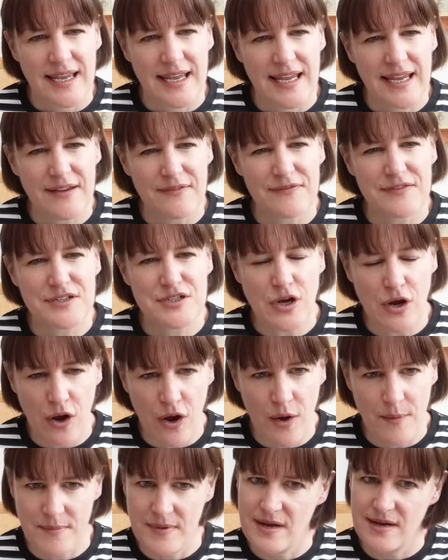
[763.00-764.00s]
If
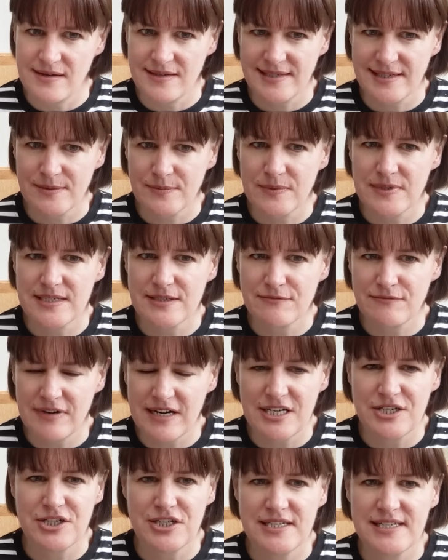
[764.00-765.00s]
Thomas was
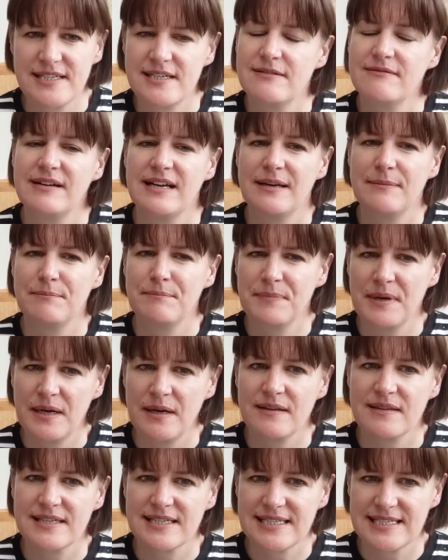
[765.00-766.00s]
registering
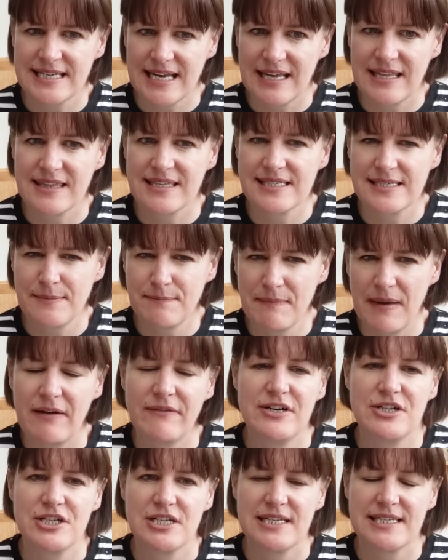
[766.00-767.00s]
births, deaths and
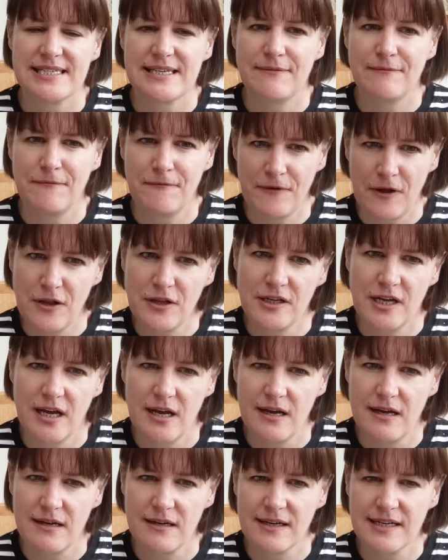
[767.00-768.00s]
marriages in
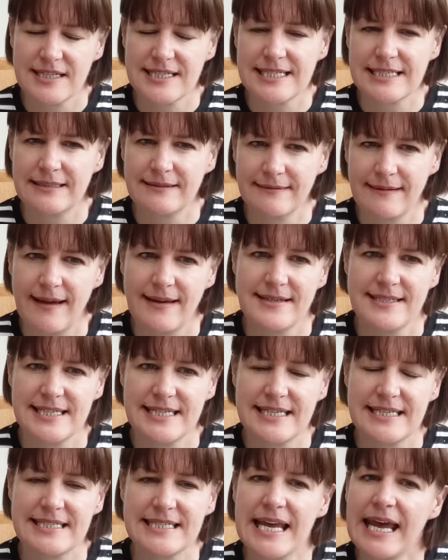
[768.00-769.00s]
Falkirk until
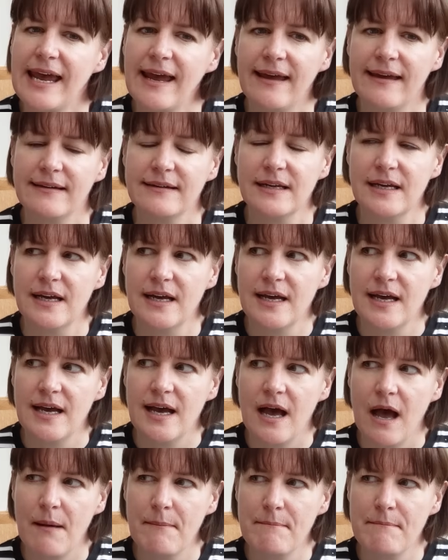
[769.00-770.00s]
1910,
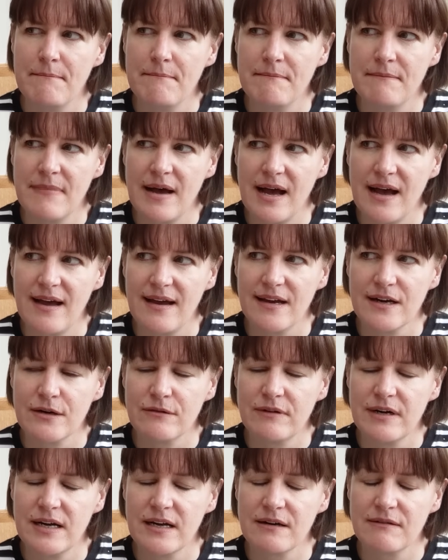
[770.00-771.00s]
and my
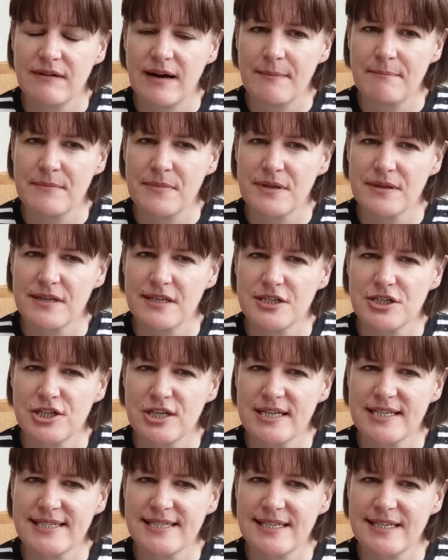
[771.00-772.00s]
great-grandmother
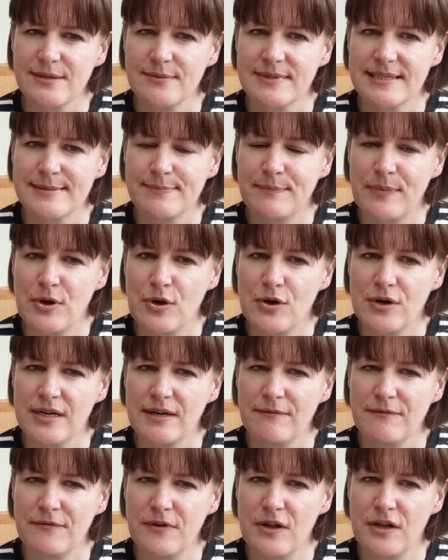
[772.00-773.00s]
Jessie was born
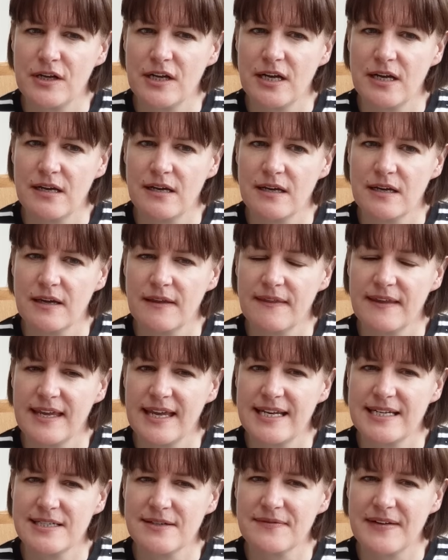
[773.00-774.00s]
in Falkirk at the
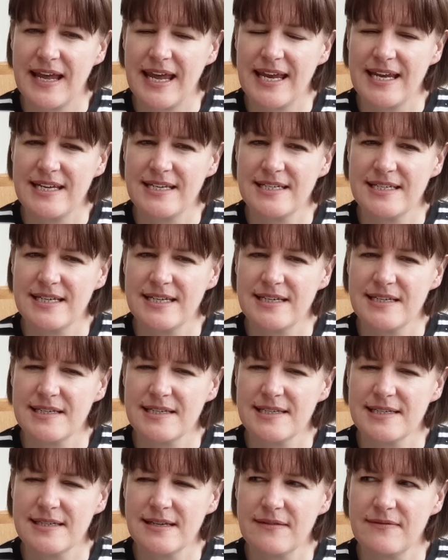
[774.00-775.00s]
end of
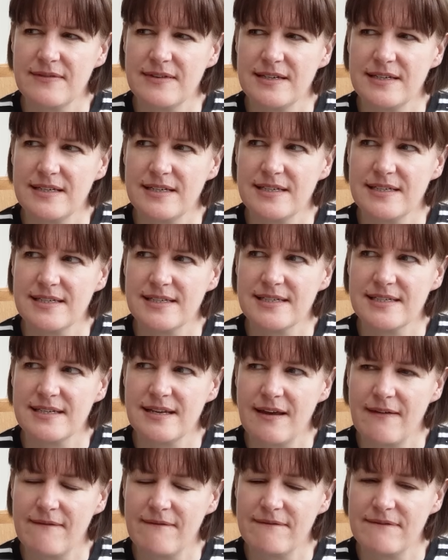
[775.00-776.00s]

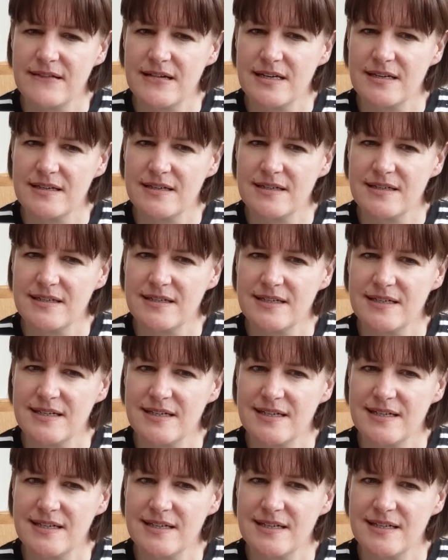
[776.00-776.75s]
1877.